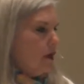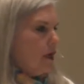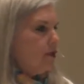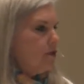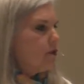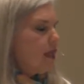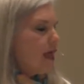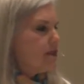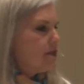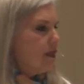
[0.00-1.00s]
And you know, the
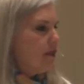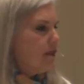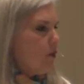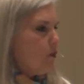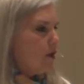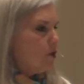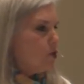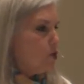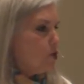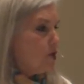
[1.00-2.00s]
last thing they want to
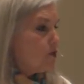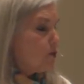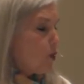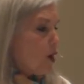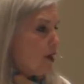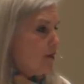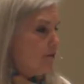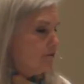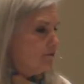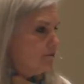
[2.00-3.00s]
do is pray.
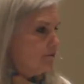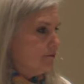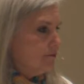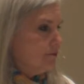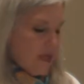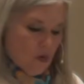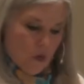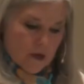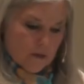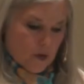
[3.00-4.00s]
They don't
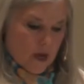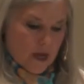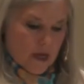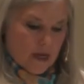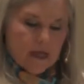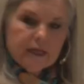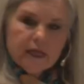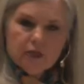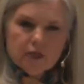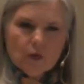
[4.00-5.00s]
want to pray. And
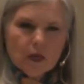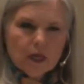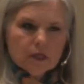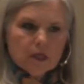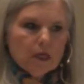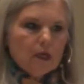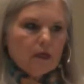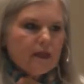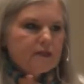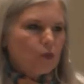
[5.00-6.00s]
yet, you know what?
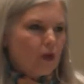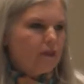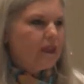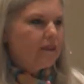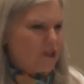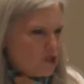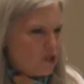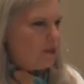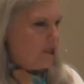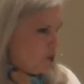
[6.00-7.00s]
That's the one thing they
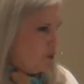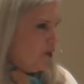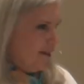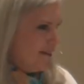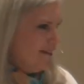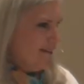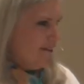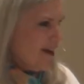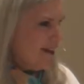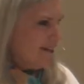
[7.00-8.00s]
should be doing,
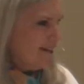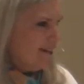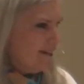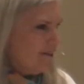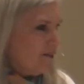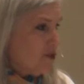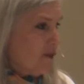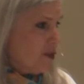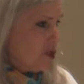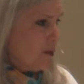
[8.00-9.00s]
right? First of
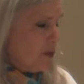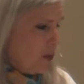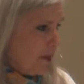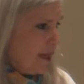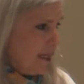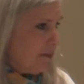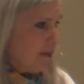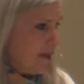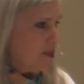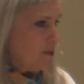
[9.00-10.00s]
all, they should be repenting,
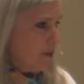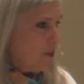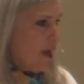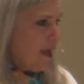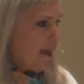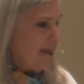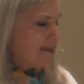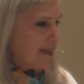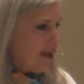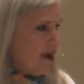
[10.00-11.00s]
but they should be praying,
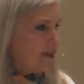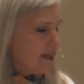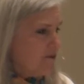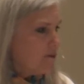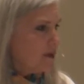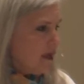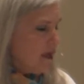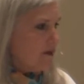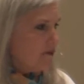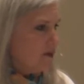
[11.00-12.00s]
asking God to give them a
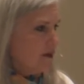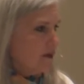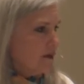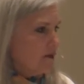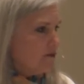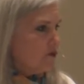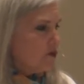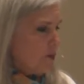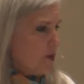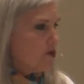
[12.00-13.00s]
love
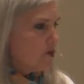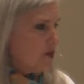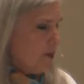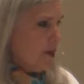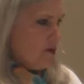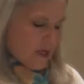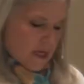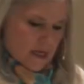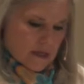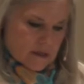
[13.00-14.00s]
for the person they're bitter
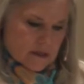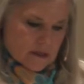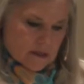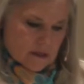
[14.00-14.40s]
against.